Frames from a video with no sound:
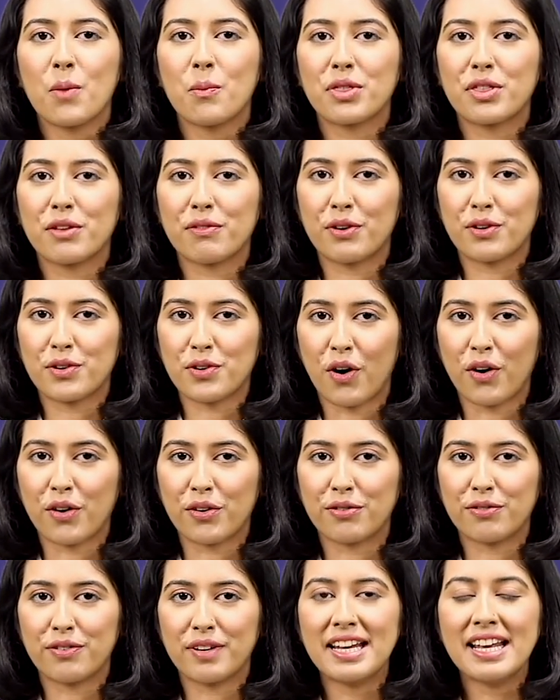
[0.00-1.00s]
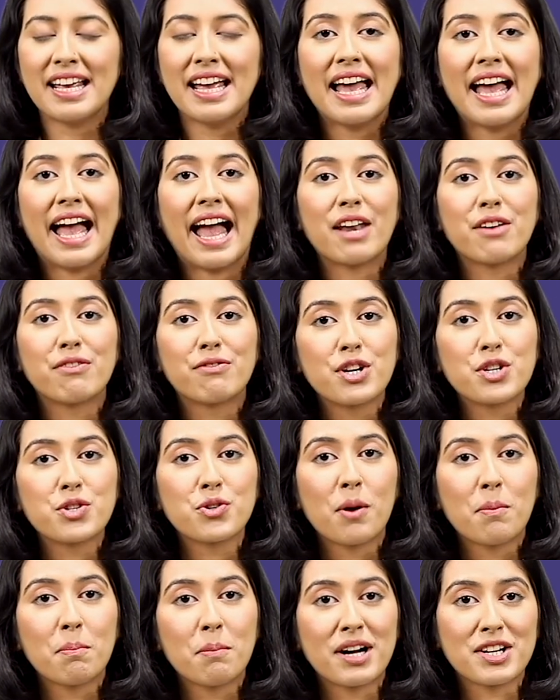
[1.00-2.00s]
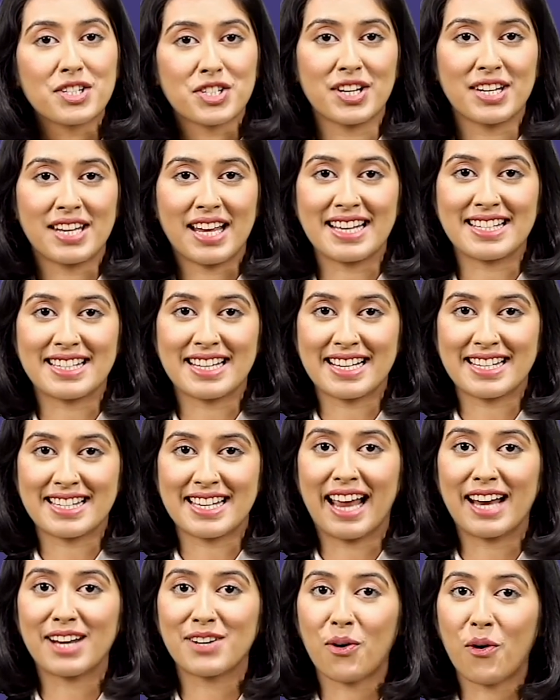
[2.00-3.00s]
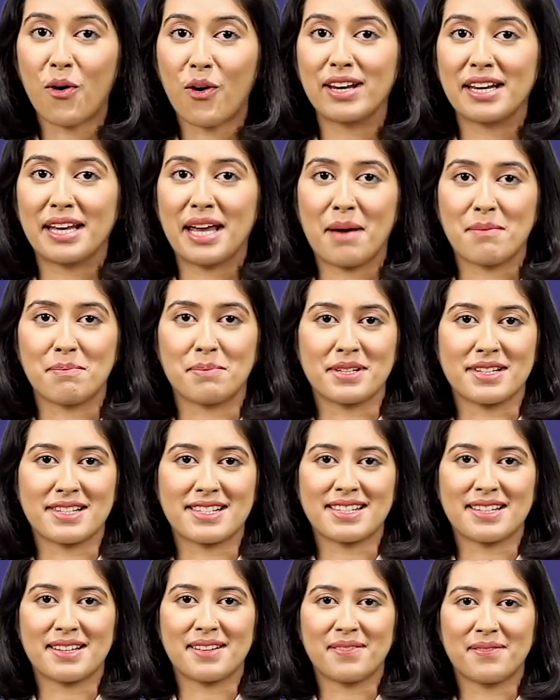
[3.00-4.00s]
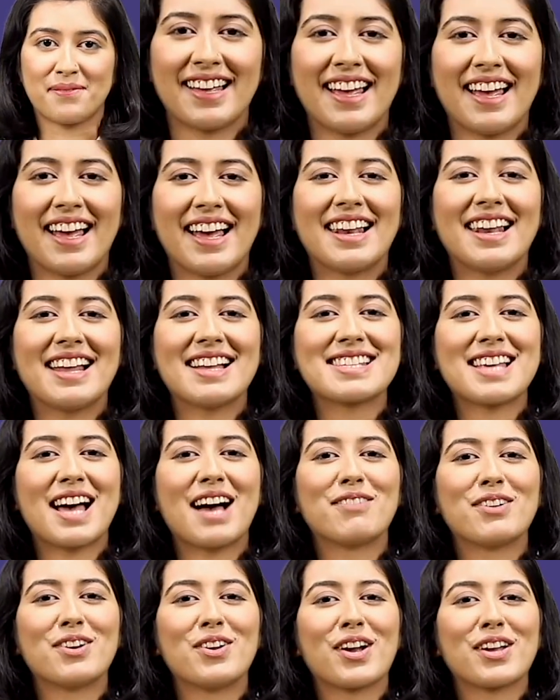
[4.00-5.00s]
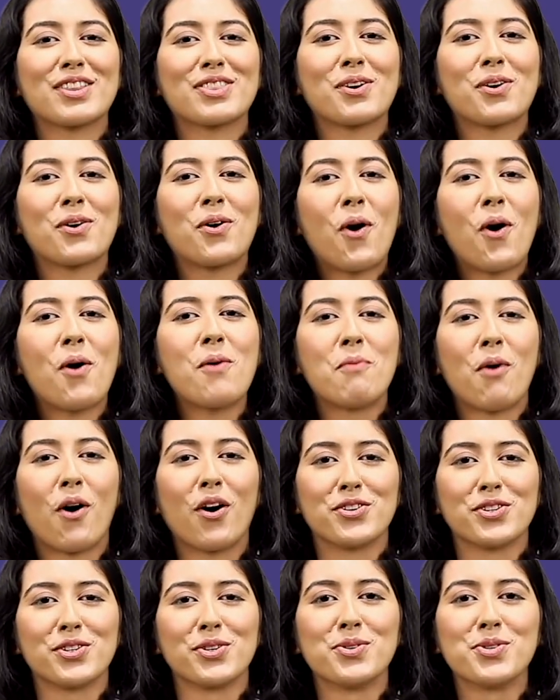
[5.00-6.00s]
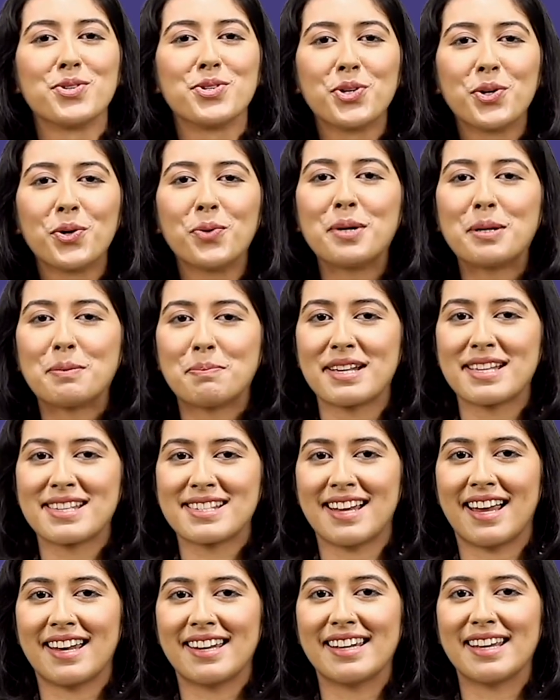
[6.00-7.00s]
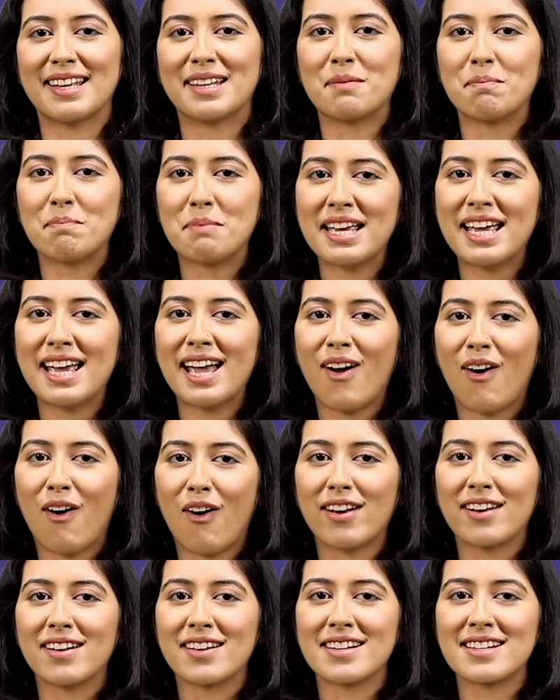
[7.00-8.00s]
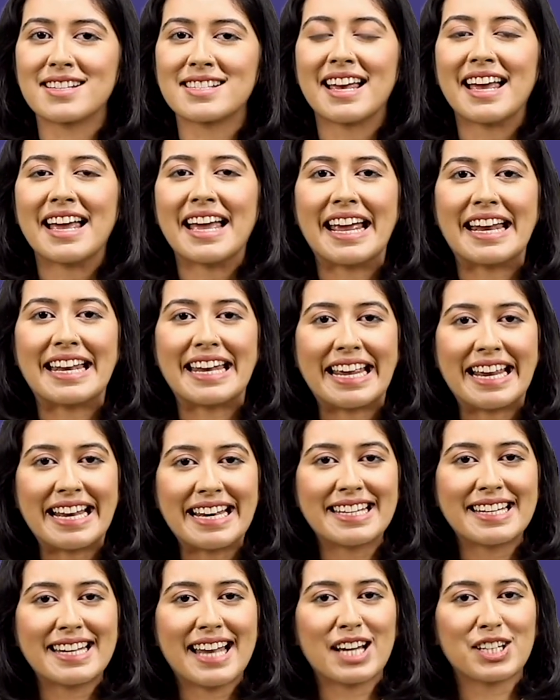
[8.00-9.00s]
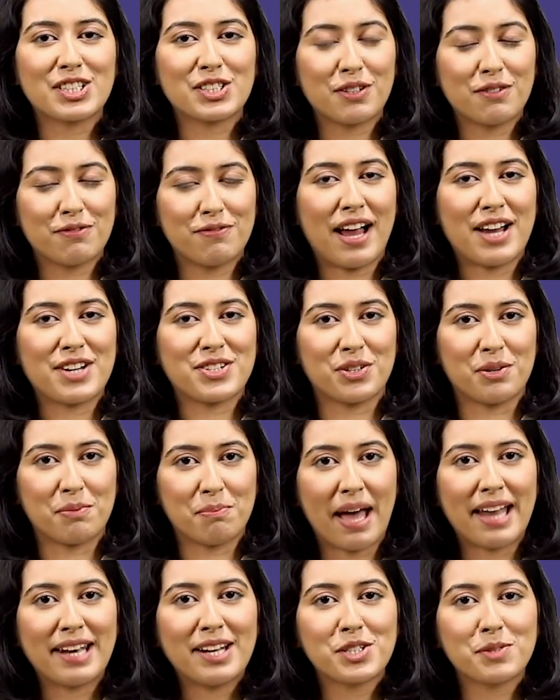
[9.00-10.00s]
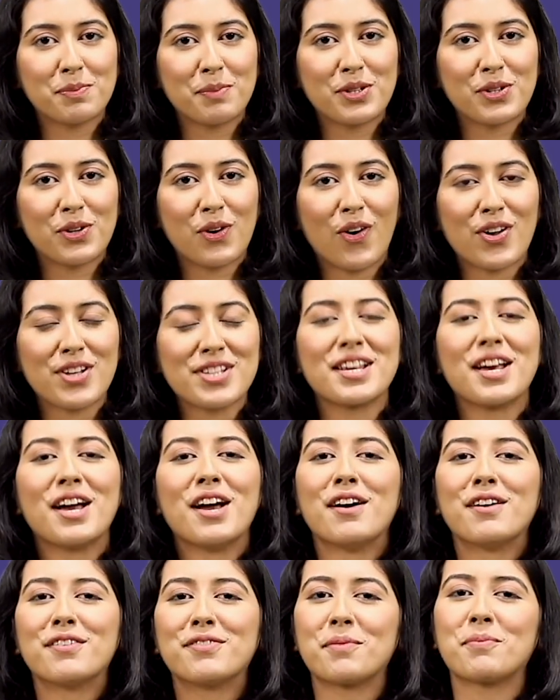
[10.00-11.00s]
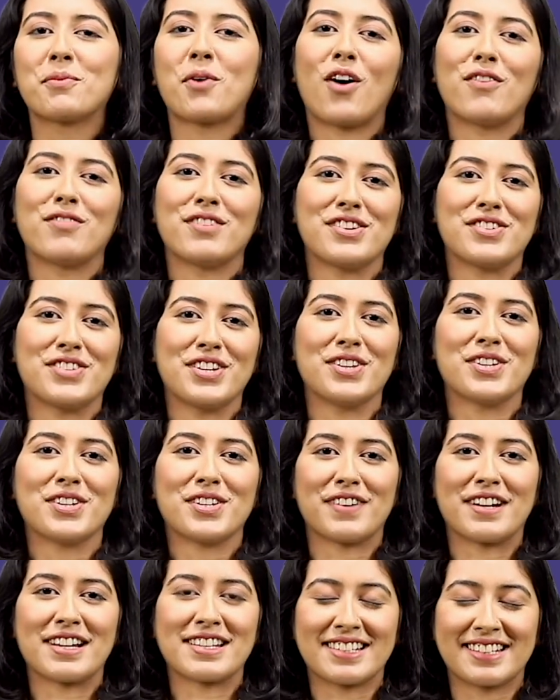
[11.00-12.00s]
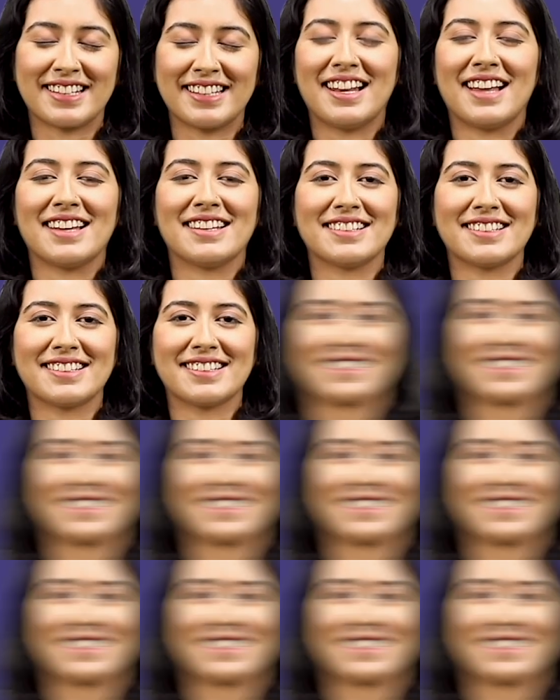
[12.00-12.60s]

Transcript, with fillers: with a photography and visual merchandising site on campus. Let's have a look at the core modules you will be studying in the BA Honours in International Fashion Management course from Coventry University, London.